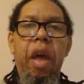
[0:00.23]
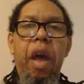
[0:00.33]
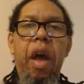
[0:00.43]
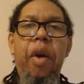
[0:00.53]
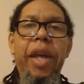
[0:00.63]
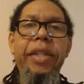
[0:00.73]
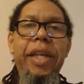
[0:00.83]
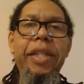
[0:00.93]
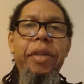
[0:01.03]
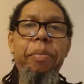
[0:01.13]
All right,
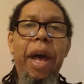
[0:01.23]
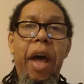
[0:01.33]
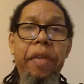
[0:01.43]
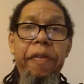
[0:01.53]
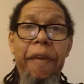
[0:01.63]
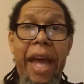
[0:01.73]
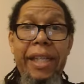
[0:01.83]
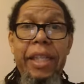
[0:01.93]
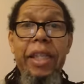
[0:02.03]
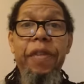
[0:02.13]
Judson Pyle, the
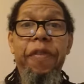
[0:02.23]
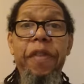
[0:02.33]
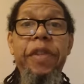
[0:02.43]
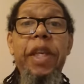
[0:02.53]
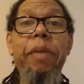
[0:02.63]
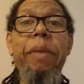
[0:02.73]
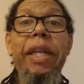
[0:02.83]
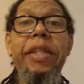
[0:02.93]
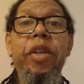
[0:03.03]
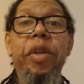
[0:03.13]
fastest 15
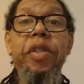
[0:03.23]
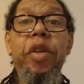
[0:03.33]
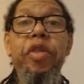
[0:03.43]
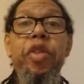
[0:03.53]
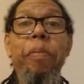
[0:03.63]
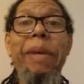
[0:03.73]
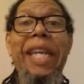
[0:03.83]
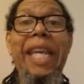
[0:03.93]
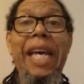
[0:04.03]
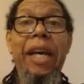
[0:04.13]
minutes on social
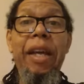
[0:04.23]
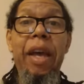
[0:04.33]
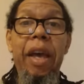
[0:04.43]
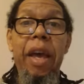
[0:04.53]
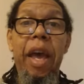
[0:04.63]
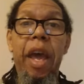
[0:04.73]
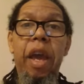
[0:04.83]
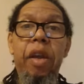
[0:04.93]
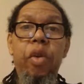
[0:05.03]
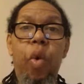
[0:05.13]
media
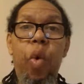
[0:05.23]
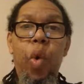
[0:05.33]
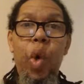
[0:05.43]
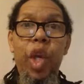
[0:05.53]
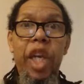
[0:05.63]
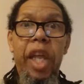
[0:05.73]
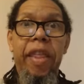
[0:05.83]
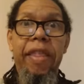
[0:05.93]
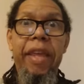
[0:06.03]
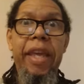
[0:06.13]
and on
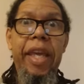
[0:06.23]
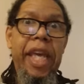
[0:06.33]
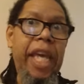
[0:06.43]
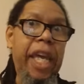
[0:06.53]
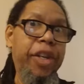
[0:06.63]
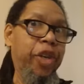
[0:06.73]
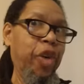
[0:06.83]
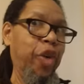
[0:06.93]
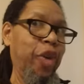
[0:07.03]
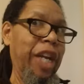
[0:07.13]
the
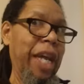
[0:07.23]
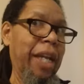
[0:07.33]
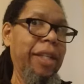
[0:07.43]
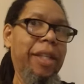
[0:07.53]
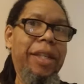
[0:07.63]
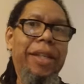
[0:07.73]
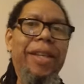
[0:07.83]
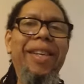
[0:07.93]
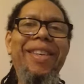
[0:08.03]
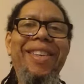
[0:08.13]
internet.
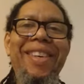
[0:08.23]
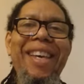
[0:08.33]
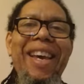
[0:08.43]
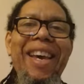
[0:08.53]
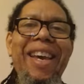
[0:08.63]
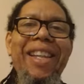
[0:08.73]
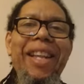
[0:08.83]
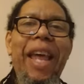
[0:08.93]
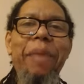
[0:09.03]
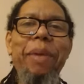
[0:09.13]
Hit
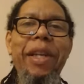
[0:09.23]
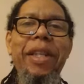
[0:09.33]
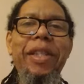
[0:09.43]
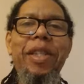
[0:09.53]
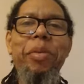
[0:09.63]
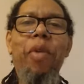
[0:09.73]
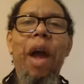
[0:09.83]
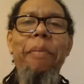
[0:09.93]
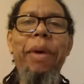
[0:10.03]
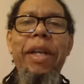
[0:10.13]
the like button, hit the
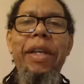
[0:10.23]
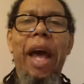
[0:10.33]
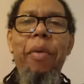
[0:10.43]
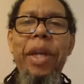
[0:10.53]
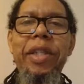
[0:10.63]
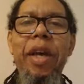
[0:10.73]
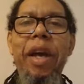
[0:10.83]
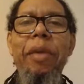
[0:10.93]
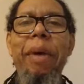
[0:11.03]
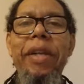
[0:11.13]
subscribe button. I want to
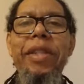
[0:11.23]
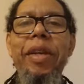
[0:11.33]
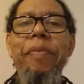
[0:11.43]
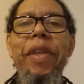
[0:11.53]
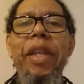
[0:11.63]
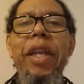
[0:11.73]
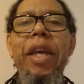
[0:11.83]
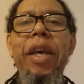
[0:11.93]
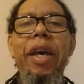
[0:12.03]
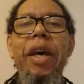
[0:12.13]
talk about something
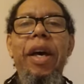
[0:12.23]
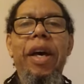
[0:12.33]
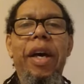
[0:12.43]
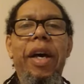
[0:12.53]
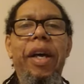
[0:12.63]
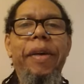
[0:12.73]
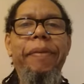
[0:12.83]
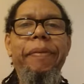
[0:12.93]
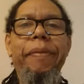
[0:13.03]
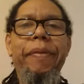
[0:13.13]

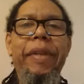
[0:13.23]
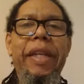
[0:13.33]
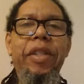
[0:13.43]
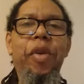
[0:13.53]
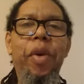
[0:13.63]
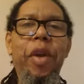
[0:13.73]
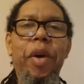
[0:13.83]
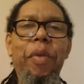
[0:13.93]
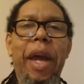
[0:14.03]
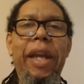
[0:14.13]
that's going
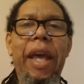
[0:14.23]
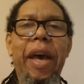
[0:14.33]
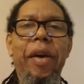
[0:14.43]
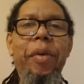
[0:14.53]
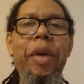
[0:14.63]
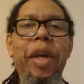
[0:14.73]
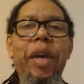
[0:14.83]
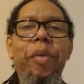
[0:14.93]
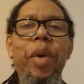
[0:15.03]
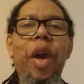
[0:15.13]
on right now.
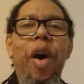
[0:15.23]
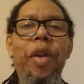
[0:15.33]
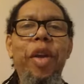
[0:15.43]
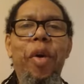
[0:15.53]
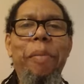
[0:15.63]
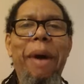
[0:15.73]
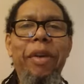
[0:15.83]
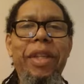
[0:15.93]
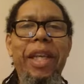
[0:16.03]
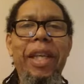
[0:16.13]
We all know
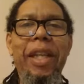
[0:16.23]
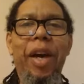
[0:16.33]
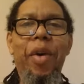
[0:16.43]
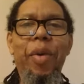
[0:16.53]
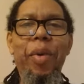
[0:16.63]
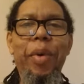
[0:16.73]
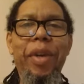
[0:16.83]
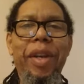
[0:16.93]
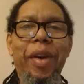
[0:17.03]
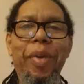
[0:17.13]
about the
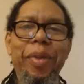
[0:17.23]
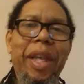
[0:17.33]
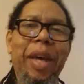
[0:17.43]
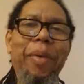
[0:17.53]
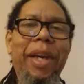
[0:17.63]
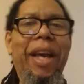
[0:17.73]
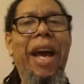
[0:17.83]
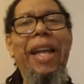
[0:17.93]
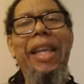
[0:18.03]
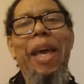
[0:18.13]
whole, you know, thing with
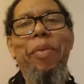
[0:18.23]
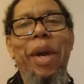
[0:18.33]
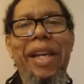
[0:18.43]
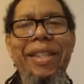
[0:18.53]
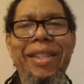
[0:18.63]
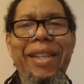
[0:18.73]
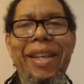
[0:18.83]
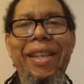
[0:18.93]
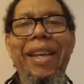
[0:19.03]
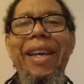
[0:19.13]
Kanye West
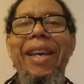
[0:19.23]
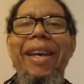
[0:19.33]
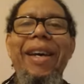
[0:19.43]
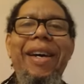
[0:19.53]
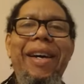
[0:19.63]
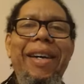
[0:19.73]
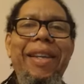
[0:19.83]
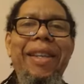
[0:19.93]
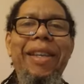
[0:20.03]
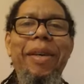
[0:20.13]
and
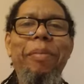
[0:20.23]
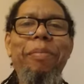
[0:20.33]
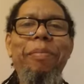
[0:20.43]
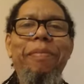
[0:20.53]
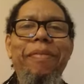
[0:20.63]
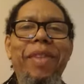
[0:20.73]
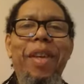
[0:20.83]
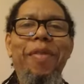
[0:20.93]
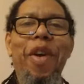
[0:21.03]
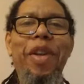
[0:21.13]
him
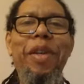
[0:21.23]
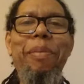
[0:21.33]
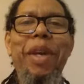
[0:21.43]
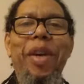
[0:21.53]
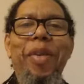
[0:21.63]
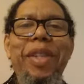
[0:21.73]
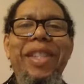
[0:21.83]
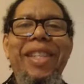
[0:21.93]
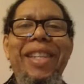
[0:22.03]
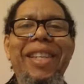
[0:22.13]
converting to be a
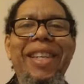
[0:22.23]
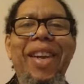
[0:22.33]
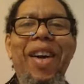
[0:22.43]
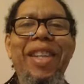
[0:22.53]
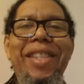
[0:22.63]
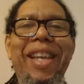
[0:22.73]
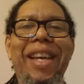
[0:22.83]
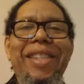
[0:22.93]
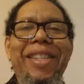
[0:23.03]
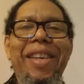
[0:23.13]
Christian and all this
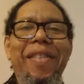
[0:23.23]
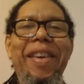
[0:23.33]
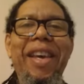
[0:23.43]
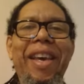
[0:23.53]
kind of stuff.